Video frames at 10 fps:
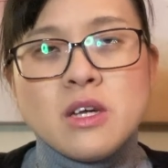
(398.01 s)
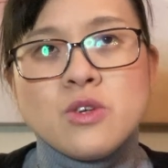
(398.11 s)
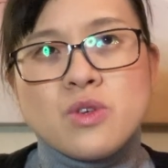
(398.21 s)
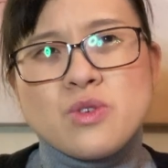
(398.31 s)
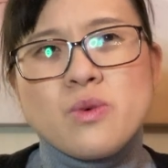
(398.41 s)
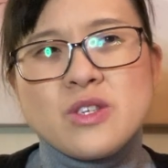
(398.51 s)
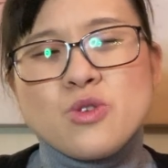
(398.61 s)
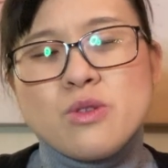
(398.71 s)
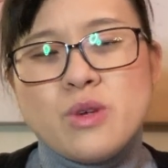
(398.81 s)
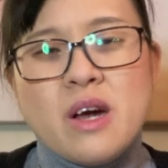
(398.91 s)
So it's always
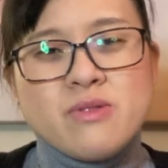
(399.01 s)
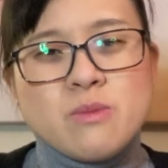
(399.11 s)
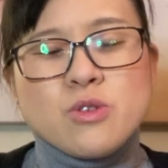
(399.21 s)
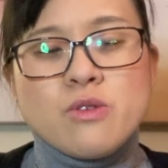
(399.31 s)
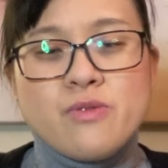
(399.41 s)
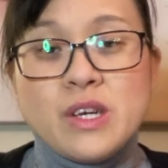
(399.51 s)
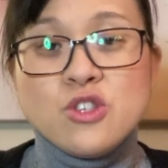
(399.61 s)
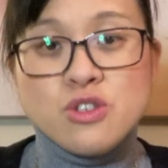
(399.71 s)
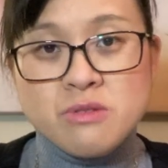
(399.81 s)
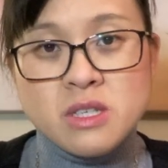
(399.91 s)
good to have some sort of
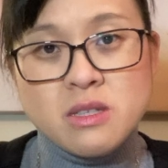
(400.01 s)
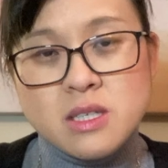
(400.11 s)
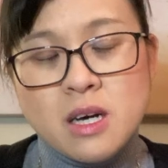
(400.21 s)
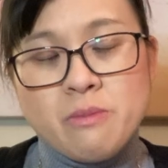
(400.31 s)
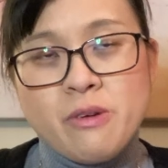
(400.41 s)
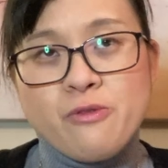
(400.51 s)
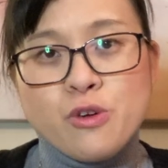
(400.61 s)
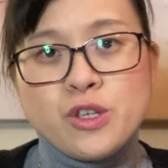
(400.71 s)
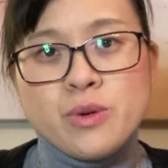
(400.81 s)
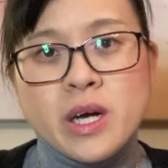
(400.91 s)
insurance before
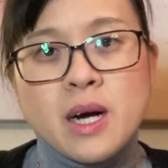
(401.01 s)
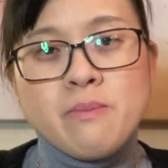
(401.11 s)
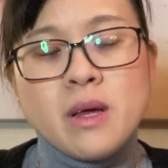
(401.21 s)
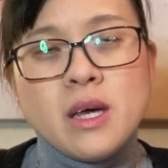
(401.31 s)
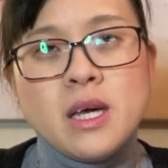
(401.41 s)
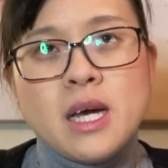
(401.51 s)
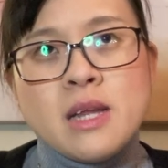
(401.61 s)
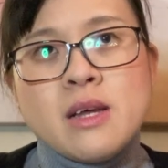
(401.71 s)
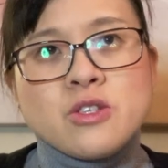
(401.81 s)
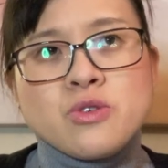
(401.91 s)
you come,
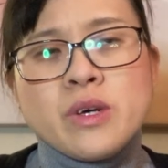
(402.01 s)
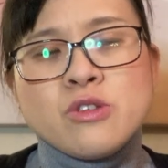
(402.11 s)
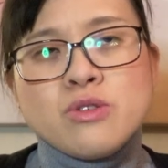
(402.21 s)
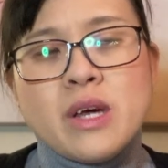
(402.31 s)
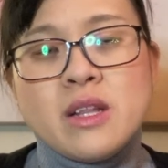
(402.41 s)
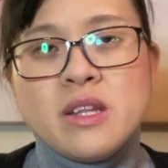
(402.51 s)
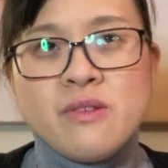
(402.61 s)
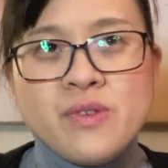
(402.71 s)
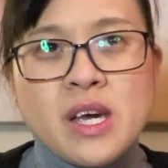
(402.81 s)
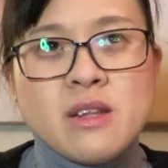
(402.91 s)
and that's going to
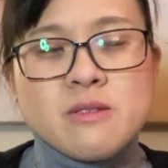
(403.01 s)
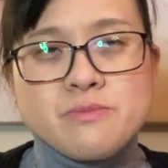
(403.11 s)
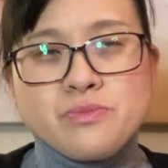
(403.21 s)
alleviate